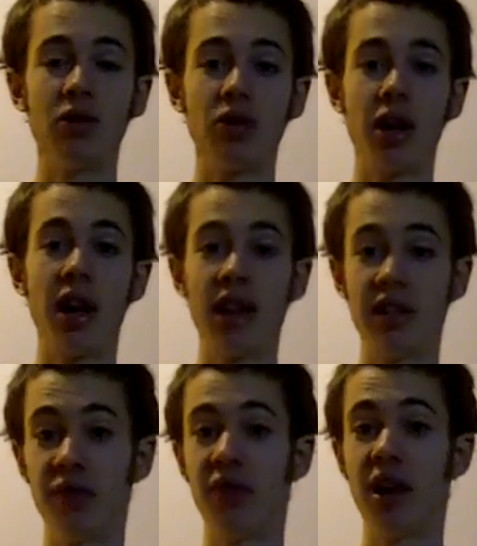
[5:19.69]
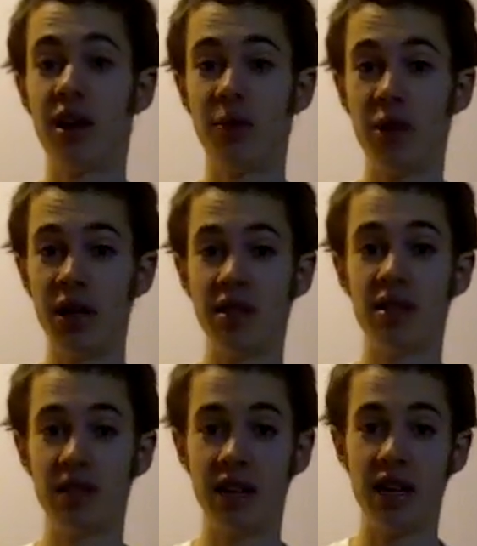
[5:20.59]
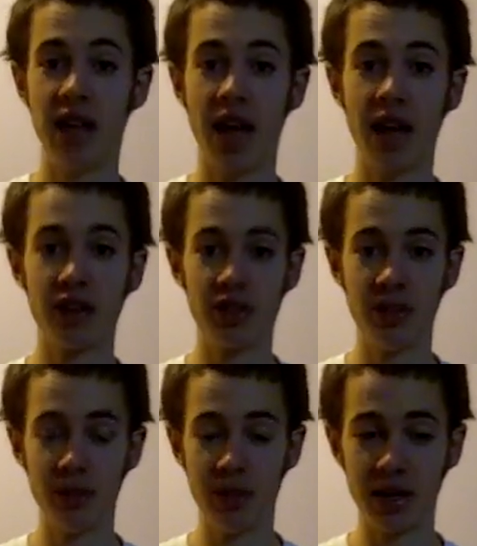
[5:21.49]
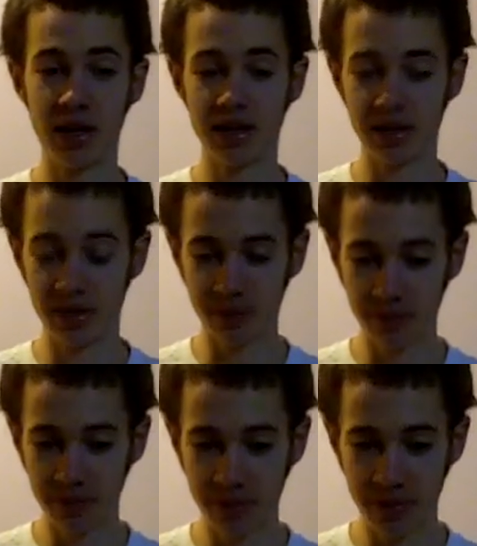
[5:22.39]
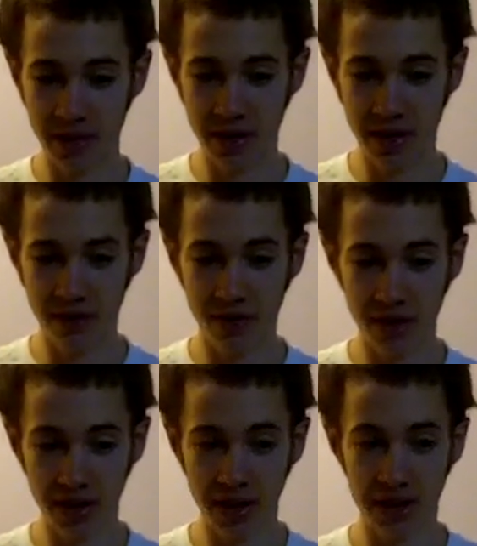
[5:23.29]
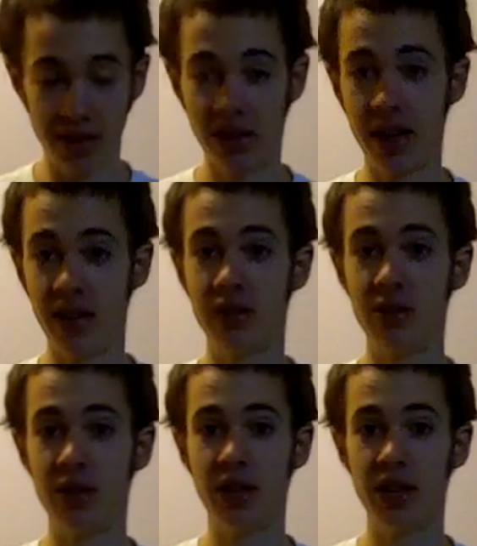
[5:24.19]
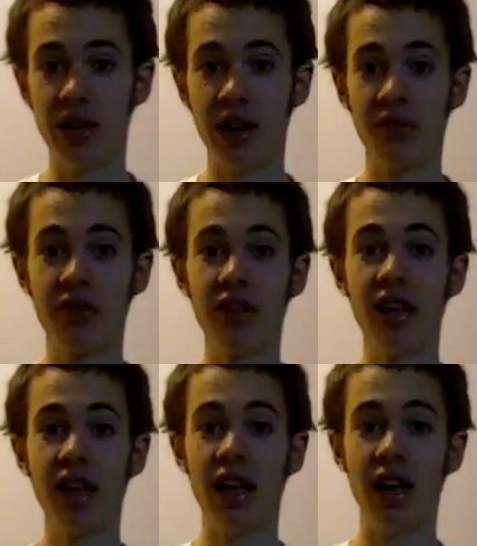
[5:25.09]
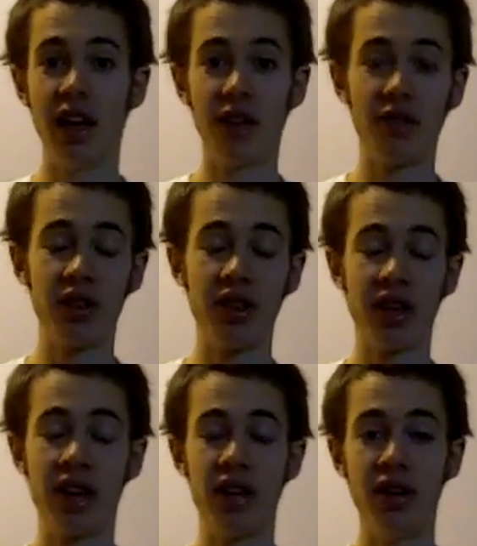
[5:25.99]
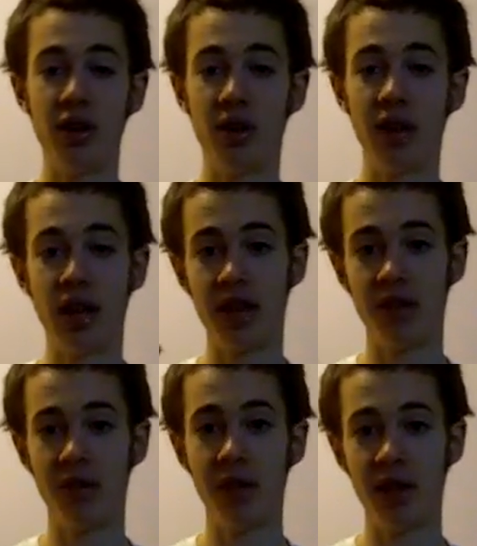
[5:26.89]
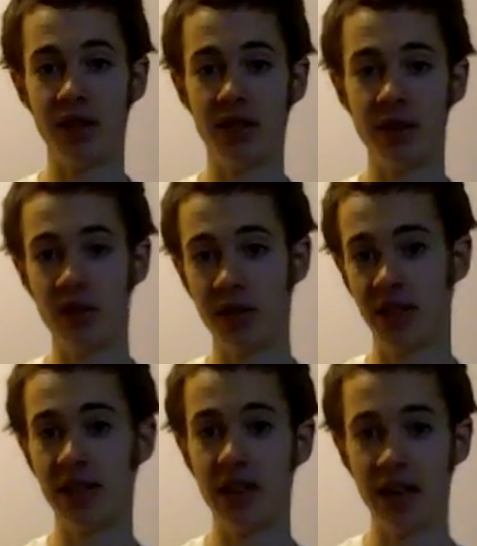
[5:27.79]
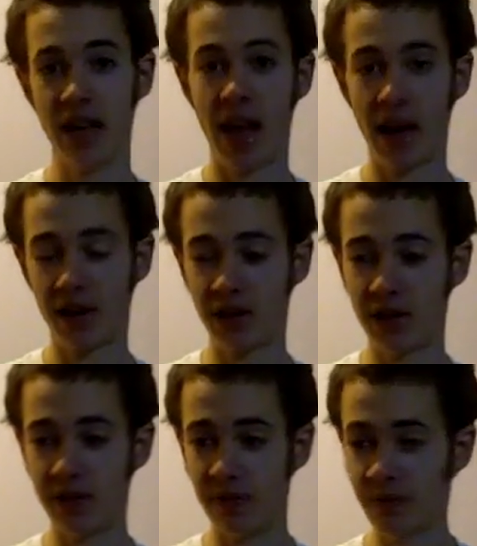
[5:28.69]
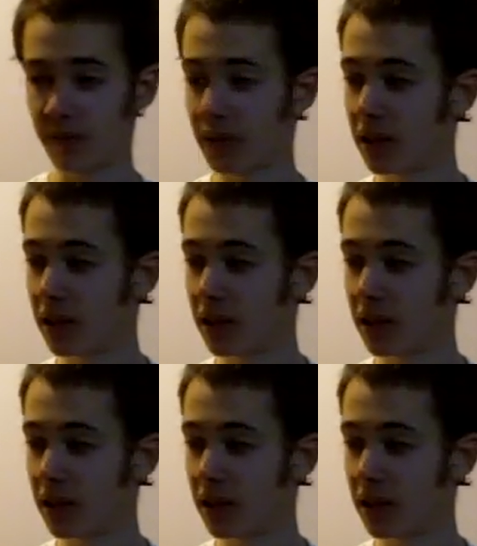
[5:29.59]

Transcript: trying to find ways to take action because they feel like they're not doing enough. And I feel like I know a lot of ways that we can take action